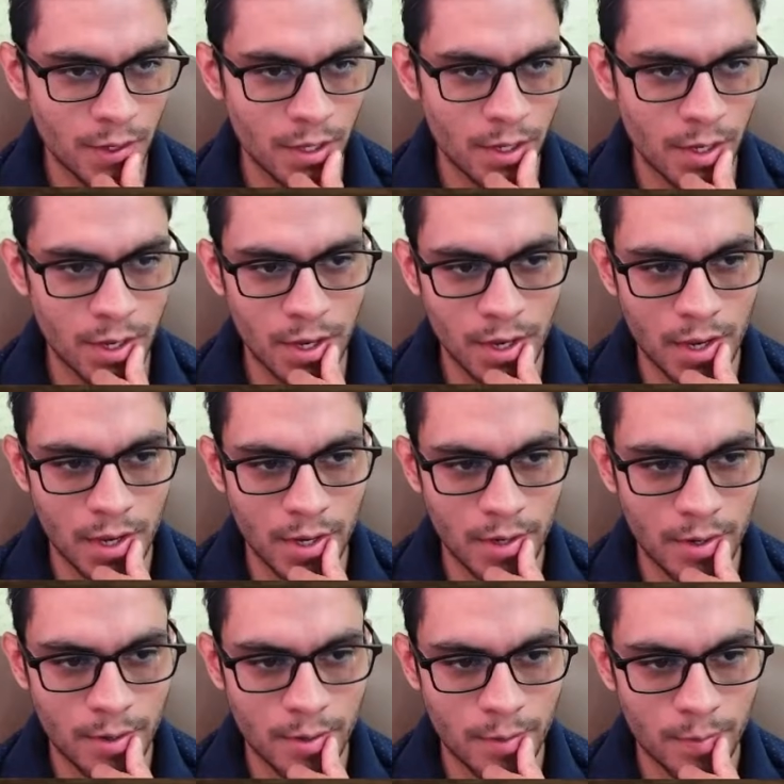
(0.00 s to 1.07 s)
And
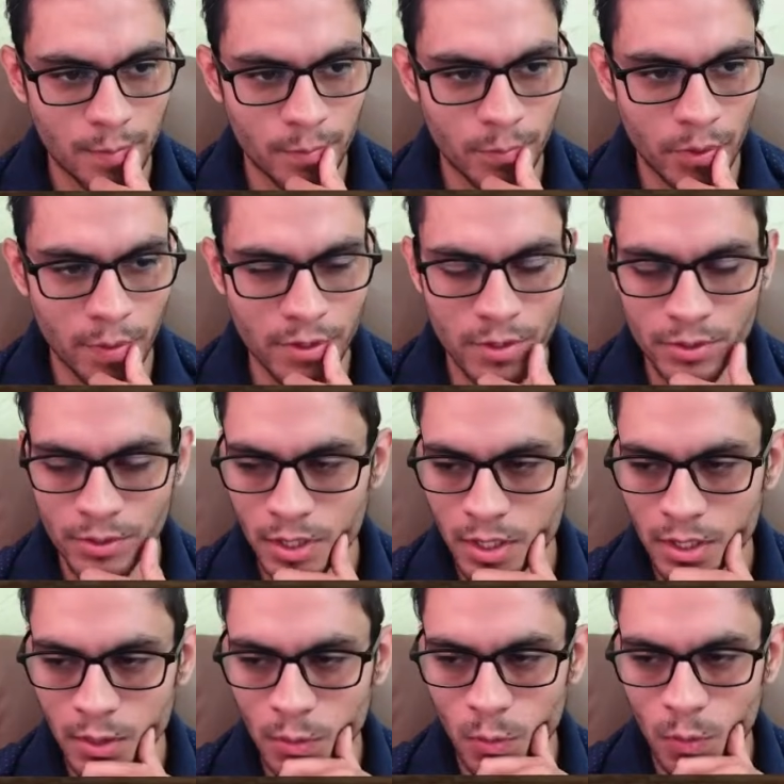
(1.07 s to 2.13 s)
probably you're
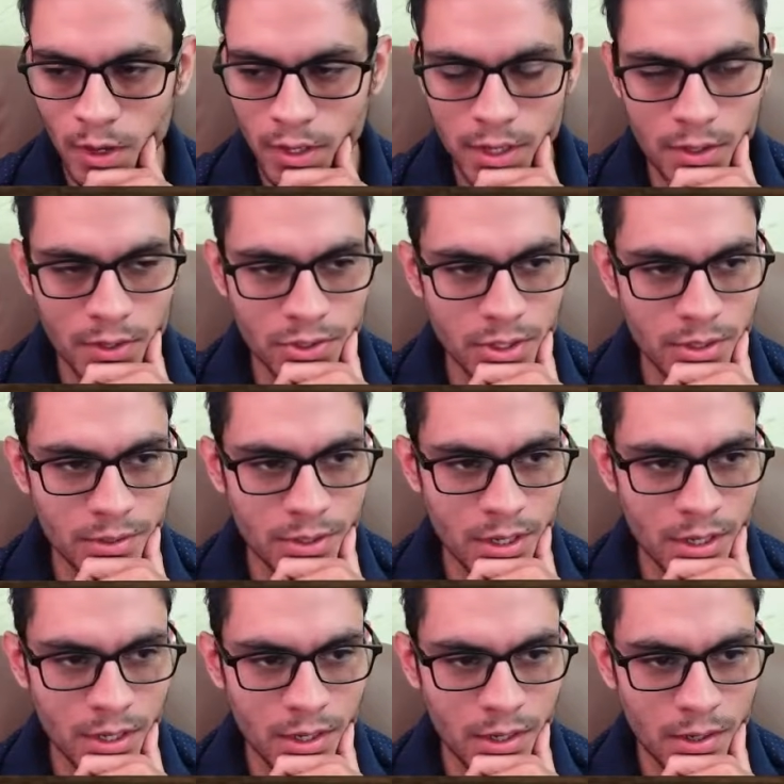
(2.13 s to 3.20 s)
thinking, why he doesn't
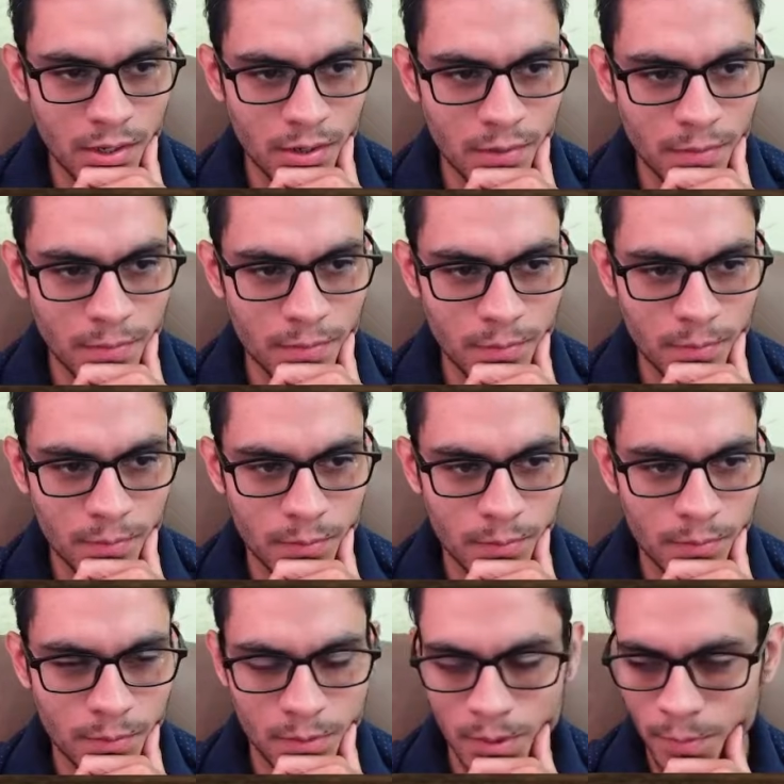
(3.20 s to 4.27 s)
take
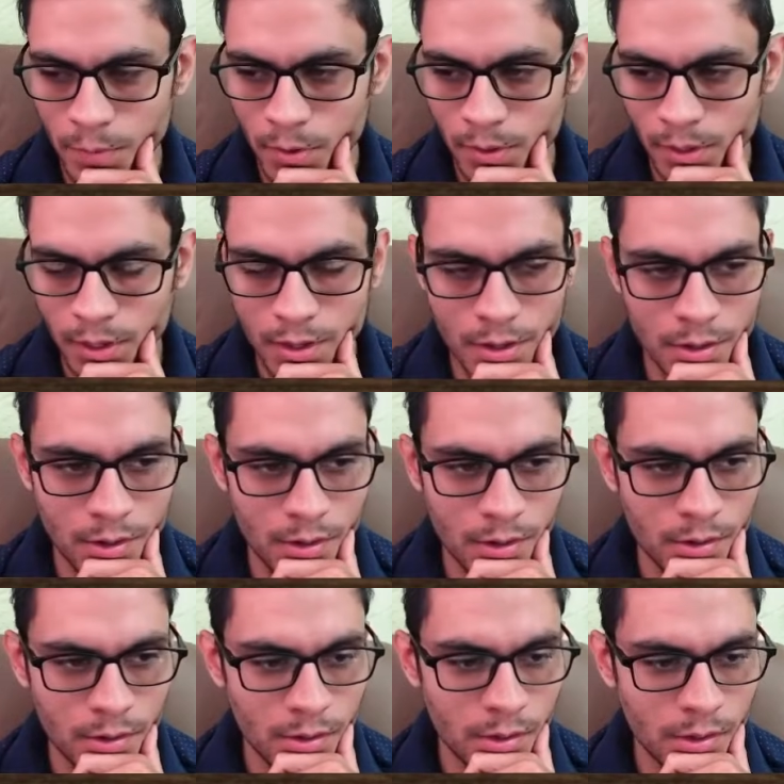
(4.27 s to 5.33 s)
the pawn here?
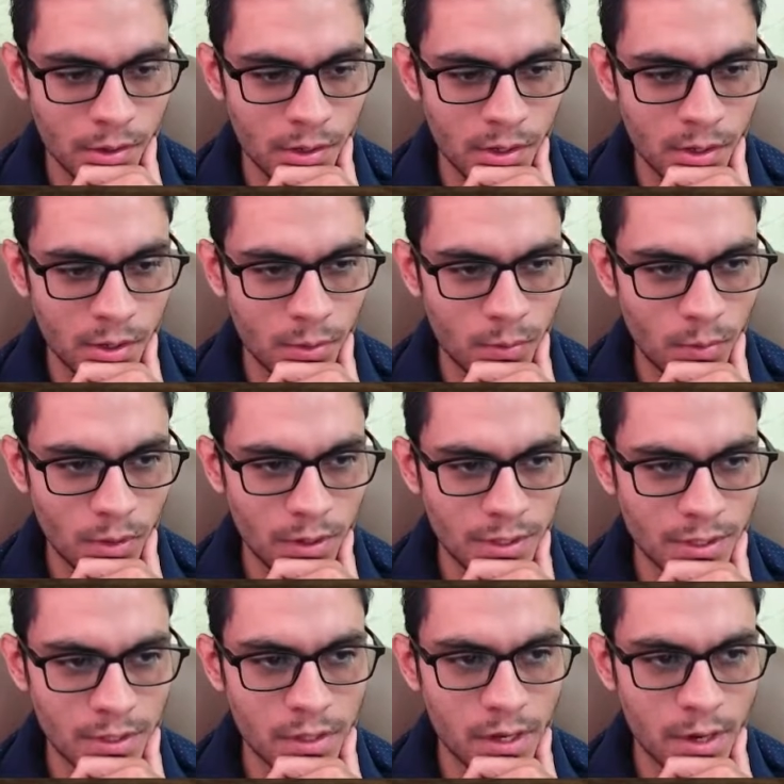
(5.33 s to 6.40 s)
Well, it's
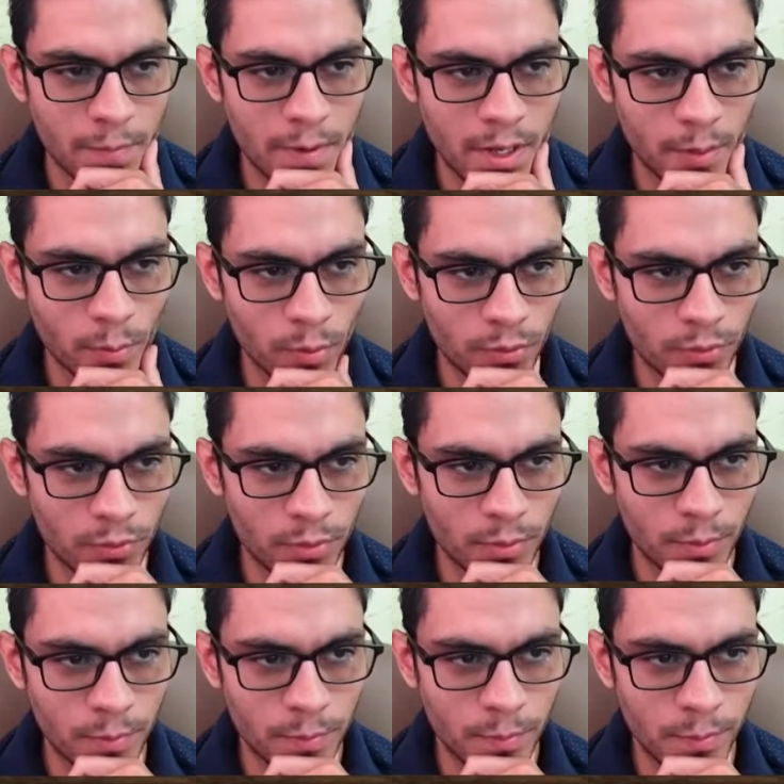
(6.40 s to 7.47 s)
not a bad move,
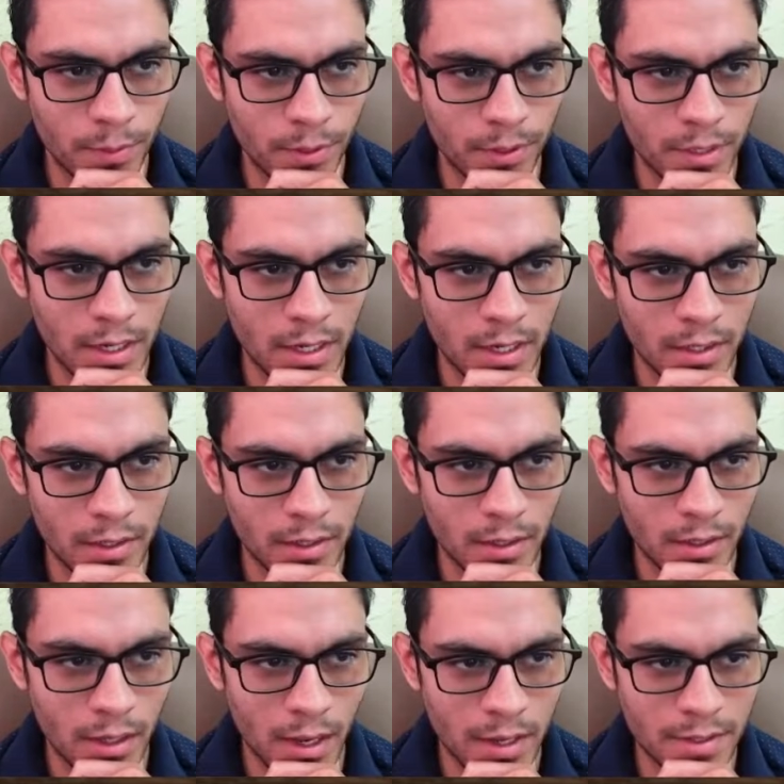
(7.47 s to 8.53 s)
but that
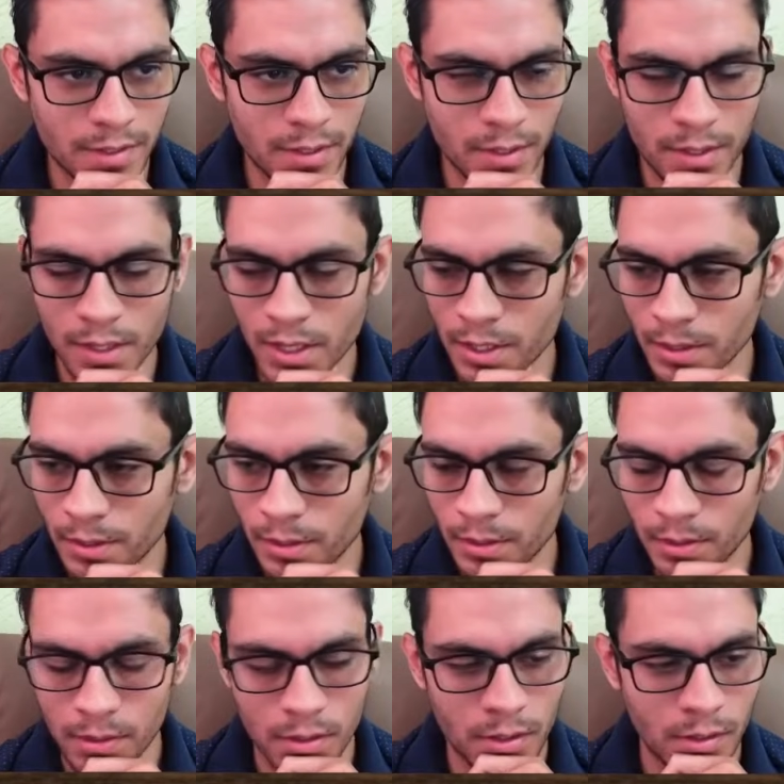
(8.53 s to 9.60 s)
hands the knight.
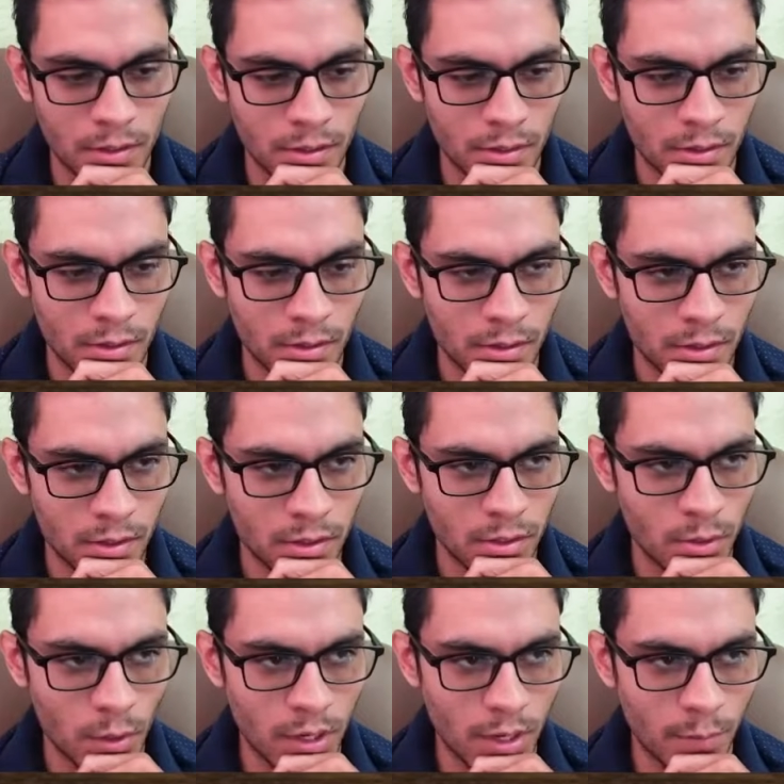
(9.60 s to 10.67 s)
So
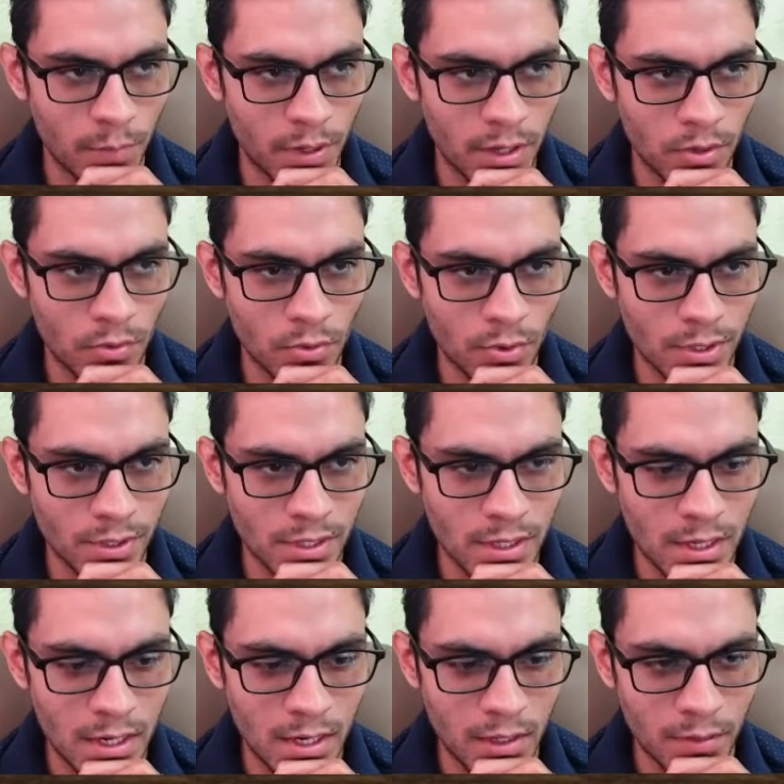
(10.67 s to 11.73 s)
I can play rook
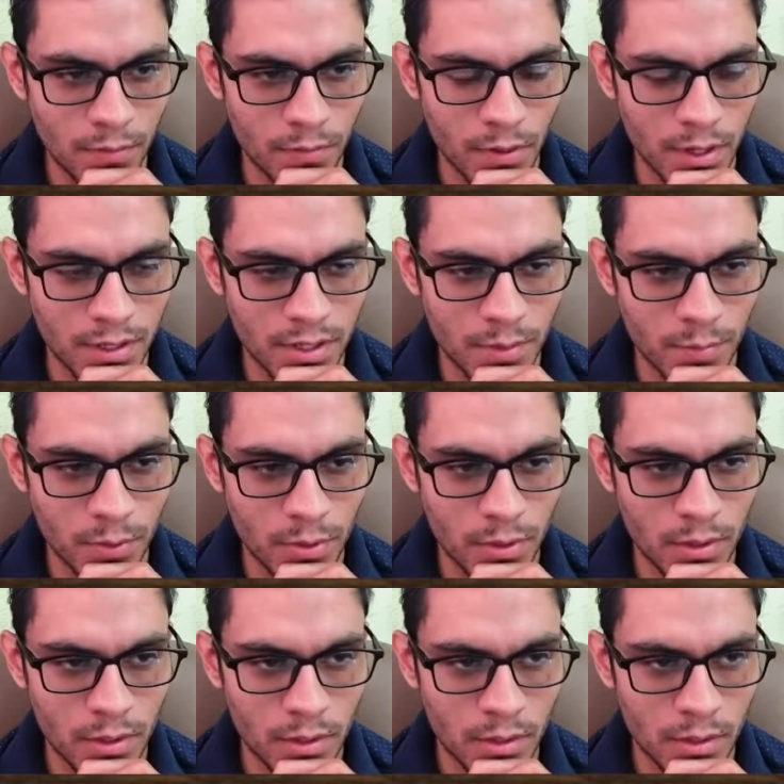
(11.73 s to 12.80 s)
c8, for example.
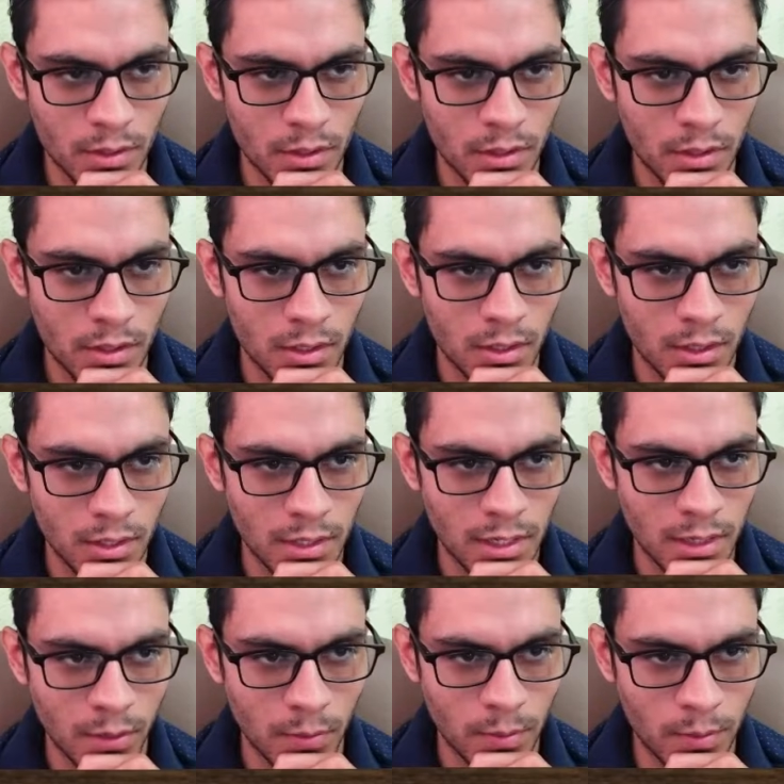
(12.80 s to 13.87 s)
That
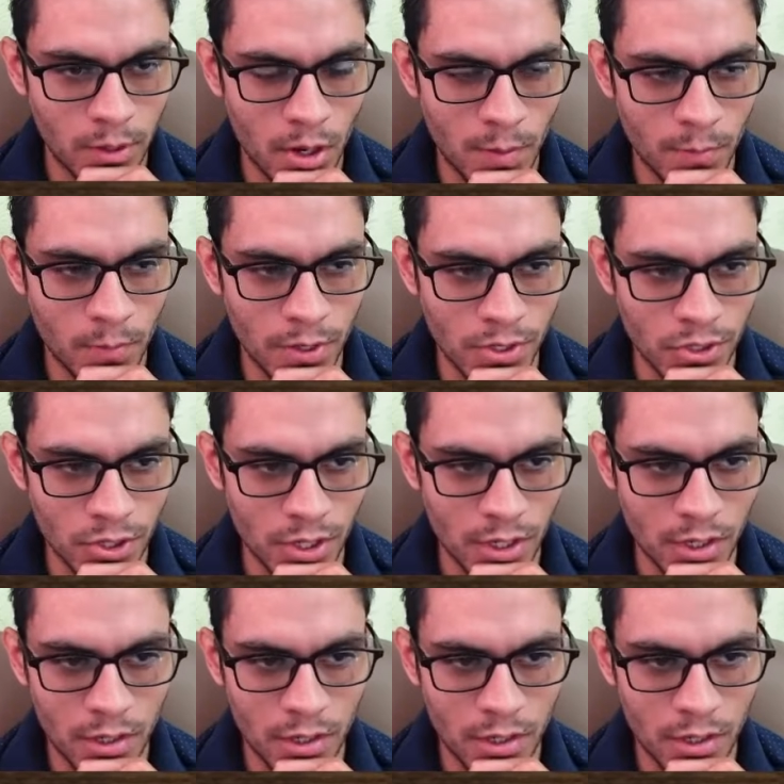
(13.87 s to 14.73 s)
will come with check.